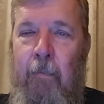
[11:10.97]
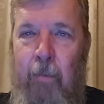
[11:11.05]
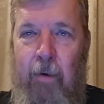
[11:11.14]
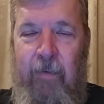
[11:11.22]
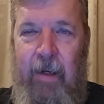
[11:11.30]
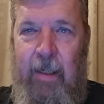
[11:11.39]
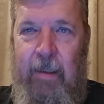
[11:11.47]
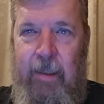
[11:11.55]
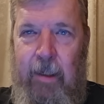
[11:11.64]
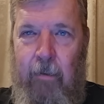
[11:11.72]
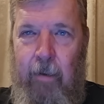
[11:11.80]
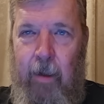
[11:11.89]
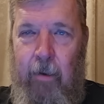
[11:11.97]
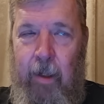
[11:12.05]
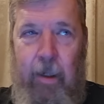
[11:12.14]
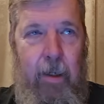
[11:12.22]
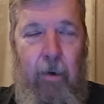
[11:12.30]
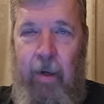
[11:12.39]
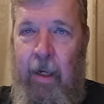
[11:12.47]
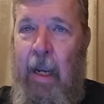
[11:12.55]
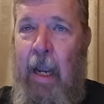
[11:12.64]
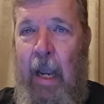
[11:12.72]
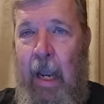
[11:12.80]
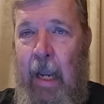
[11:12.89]
moving into your area going,
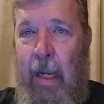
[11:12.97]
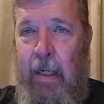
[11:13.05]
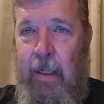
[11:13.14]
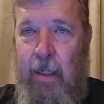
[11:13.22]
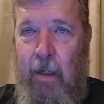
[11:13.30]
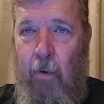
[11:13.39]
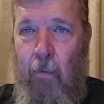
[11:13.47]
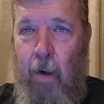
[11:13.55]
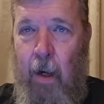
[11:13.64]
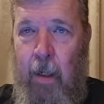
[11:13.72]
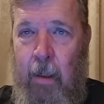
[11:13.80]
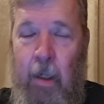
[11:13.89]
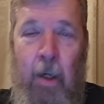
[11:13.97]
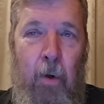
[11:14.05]
hey, you know what?